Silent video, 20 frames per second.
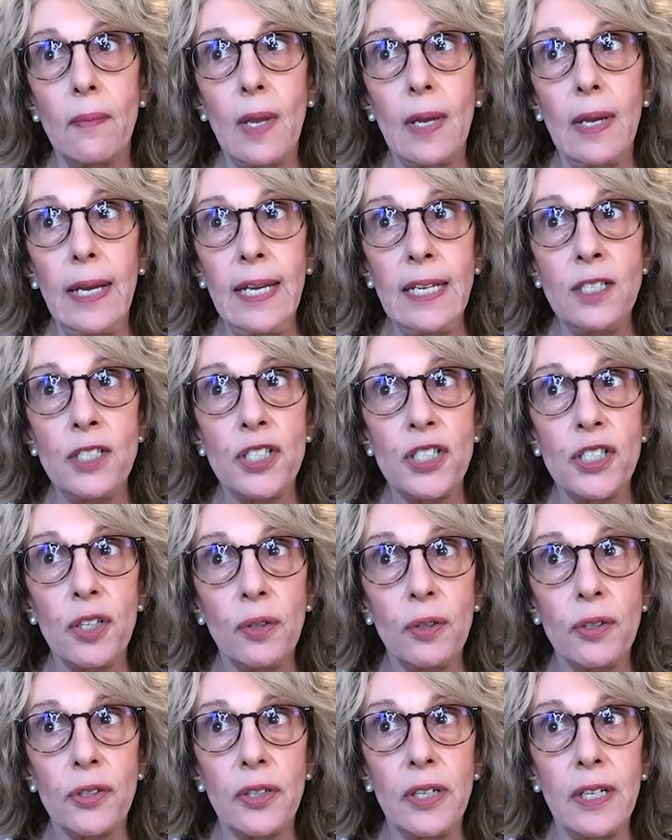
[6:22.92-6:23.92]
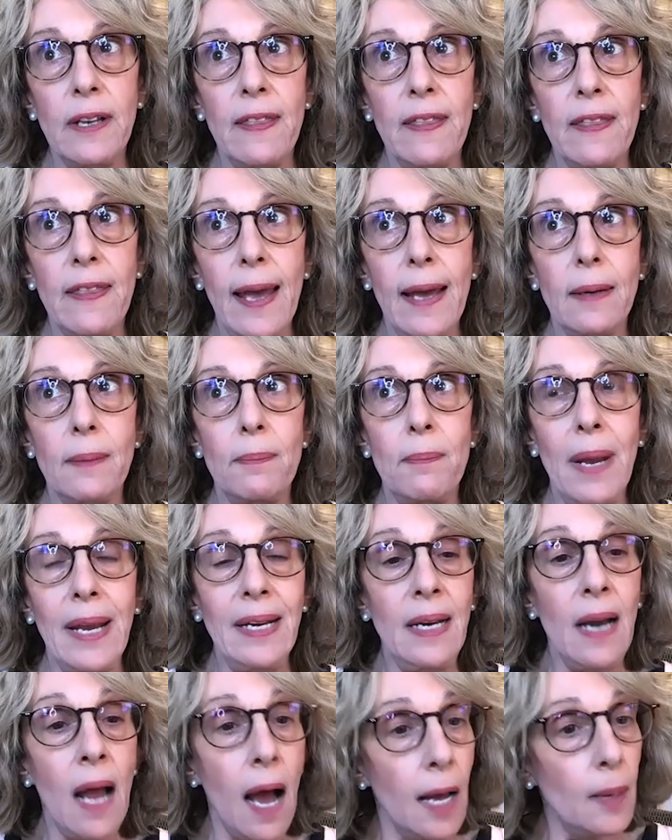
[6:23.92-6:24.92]
in children that
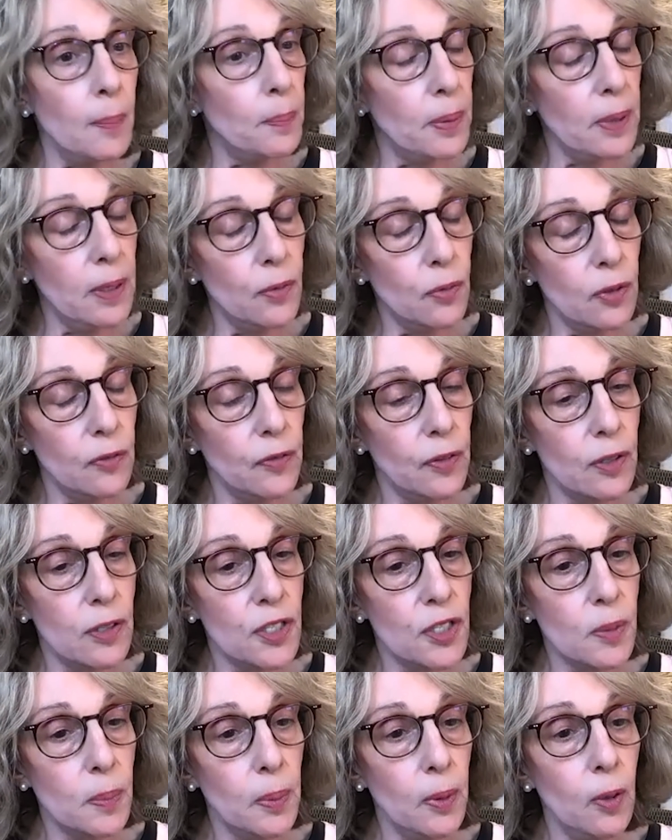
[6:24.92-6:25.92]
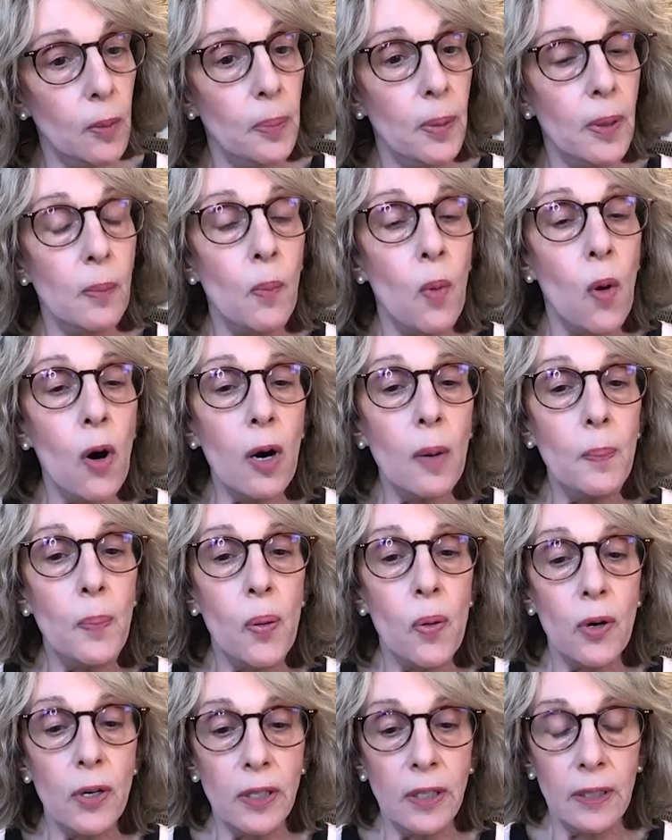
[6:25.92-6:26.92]
may not be reversible. But more
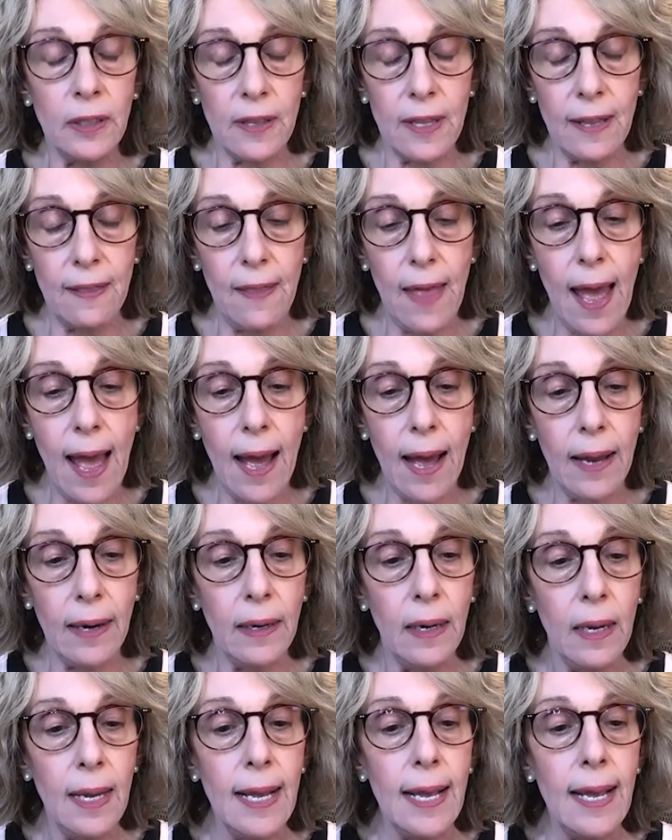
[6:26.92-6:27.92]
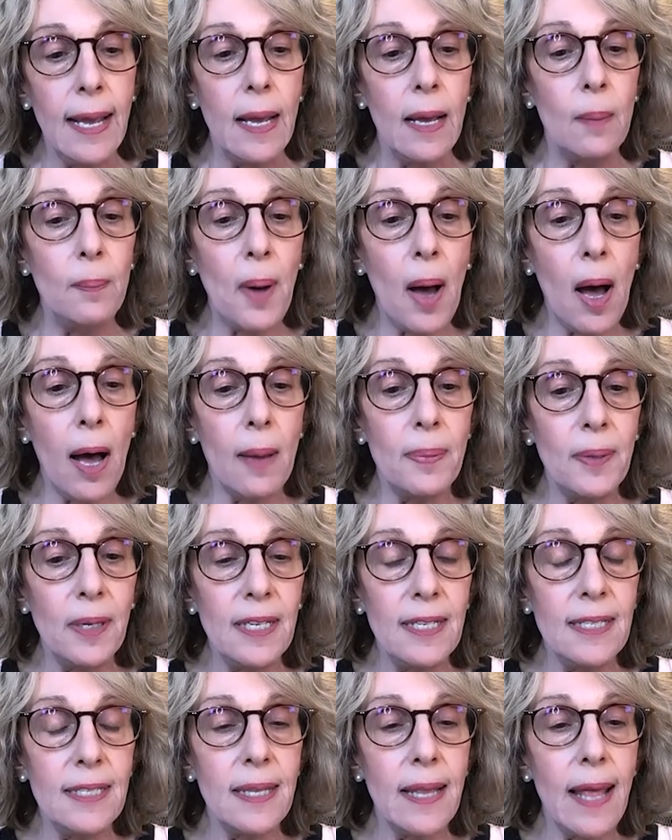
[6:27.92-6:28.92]
important than that, Bob,
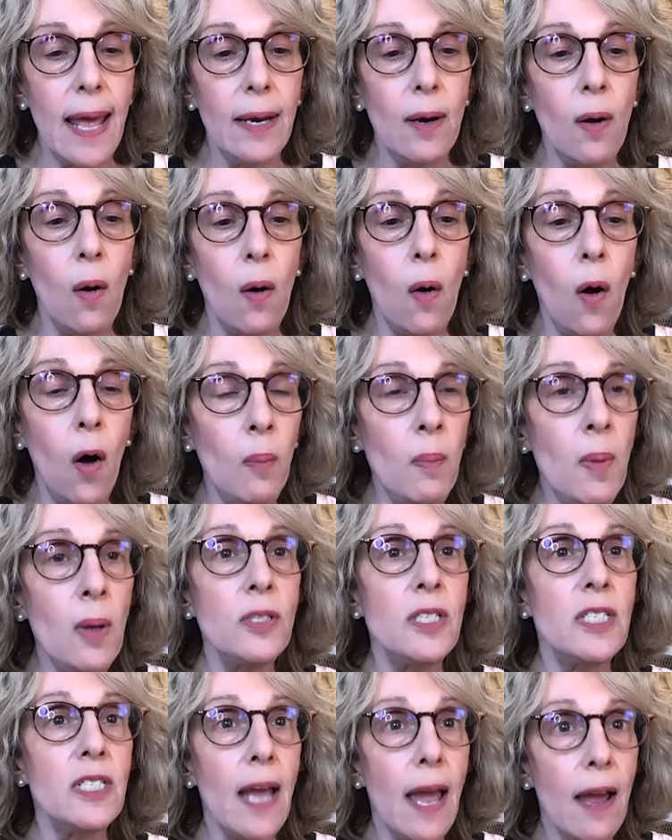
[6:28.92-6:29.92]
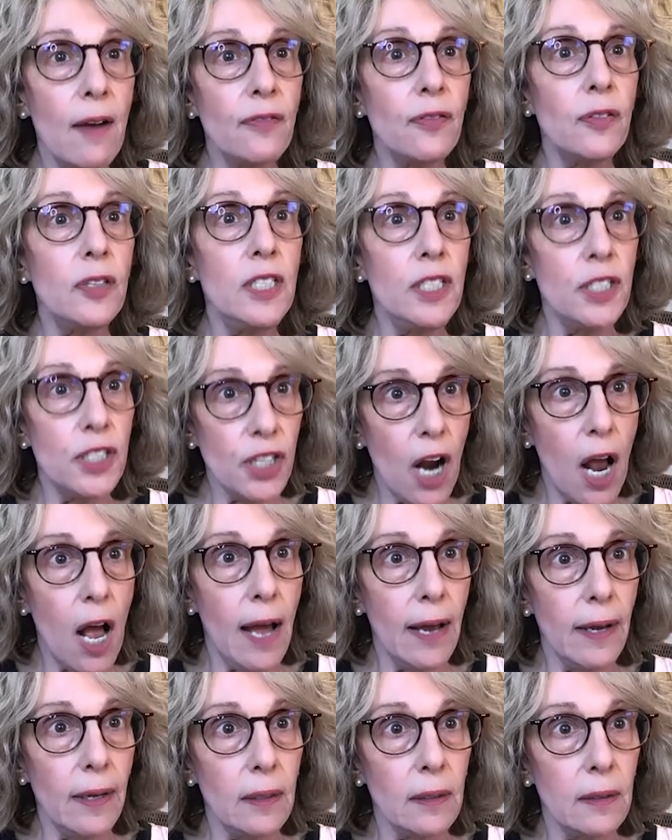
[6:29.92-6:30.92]
is that almost every
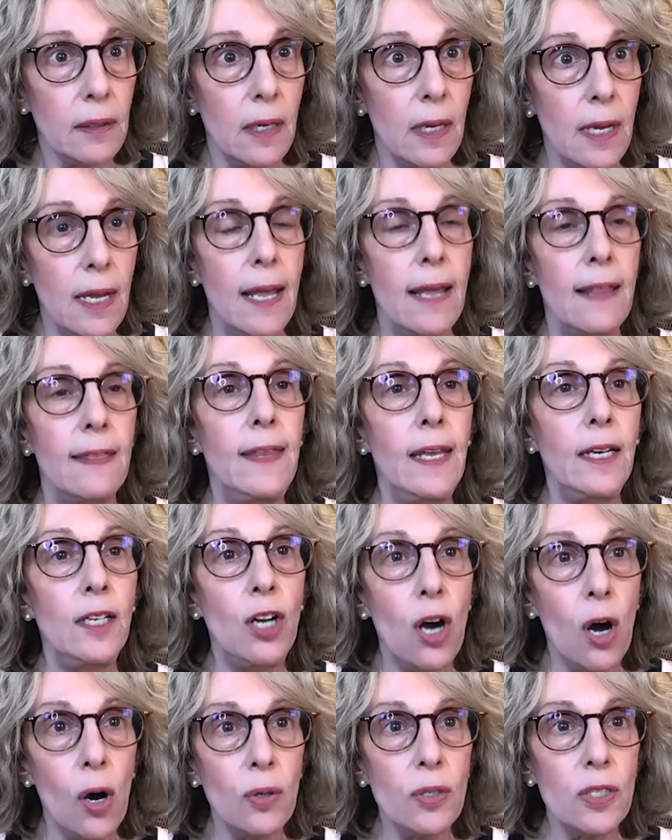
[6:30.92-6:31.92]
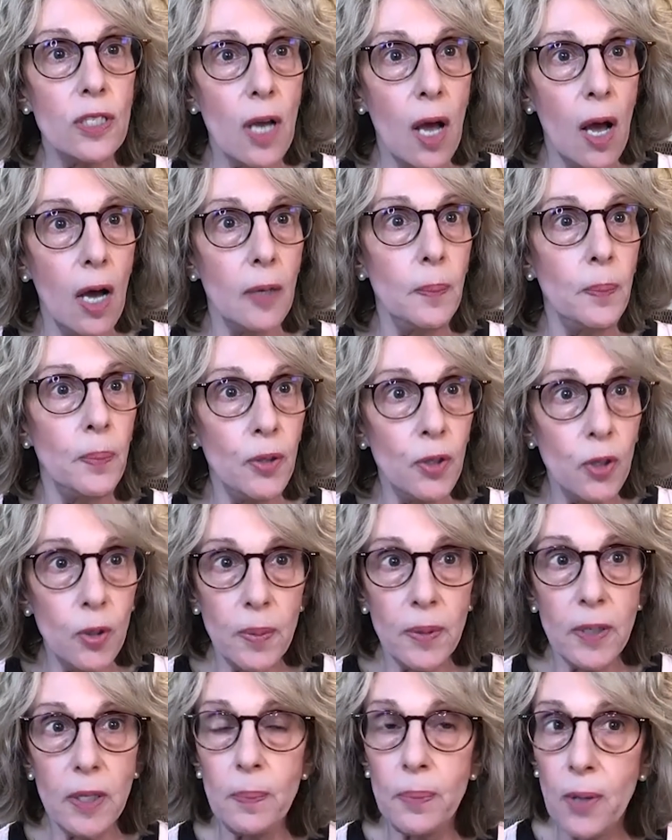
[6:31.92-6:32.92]
child that goes on
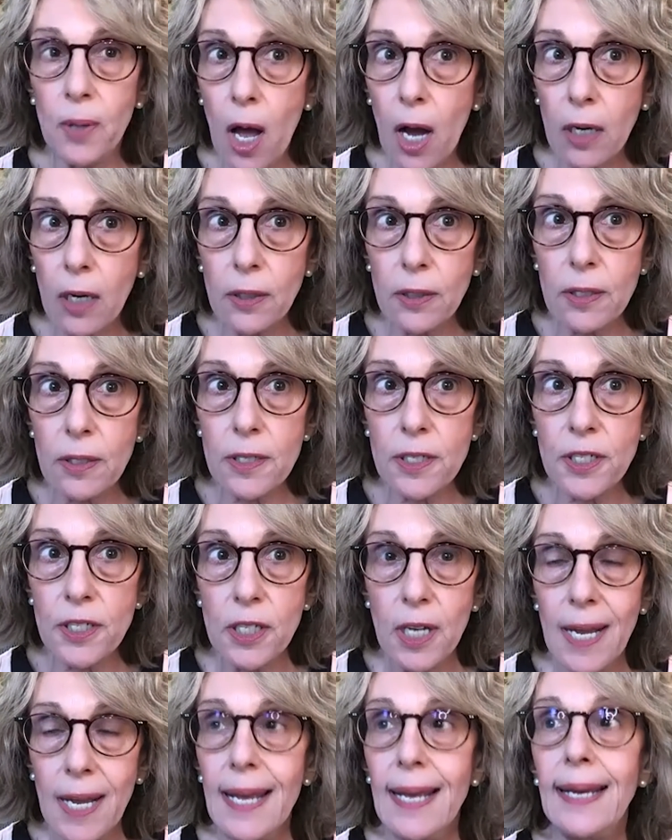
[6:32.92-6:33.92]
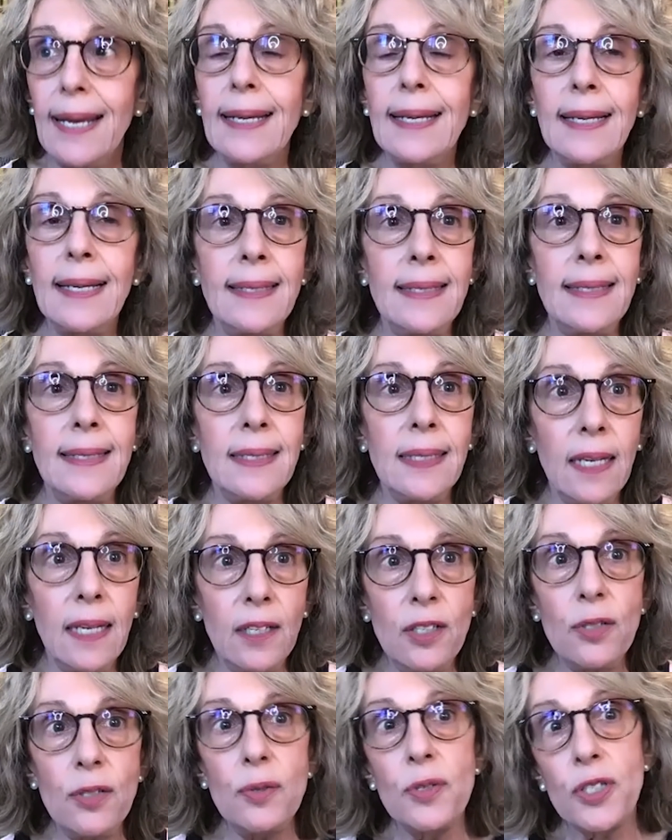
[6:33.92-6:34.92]
puberty blockers
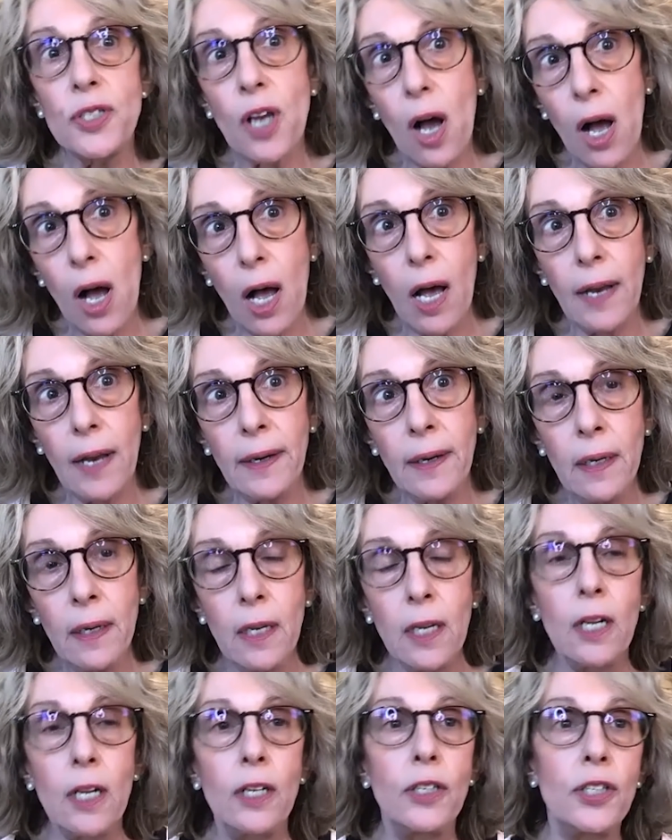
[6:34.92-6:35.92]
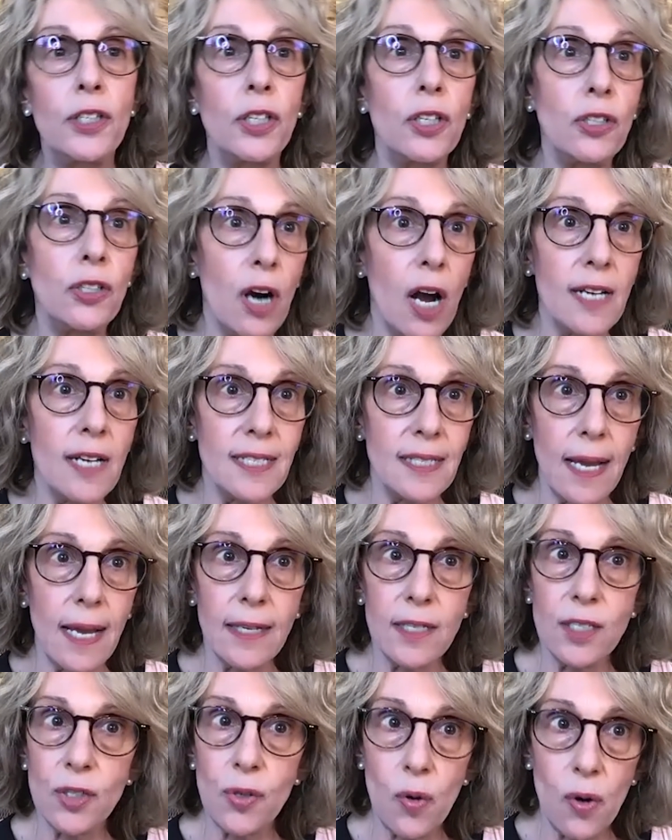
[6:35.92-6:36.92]
continues on to
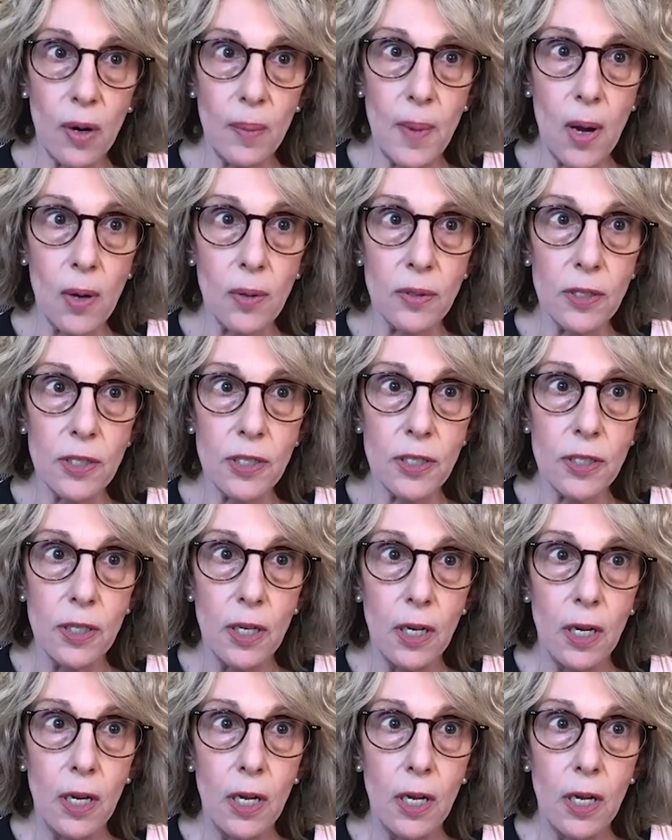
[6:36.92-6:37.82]
cross-sex hormones.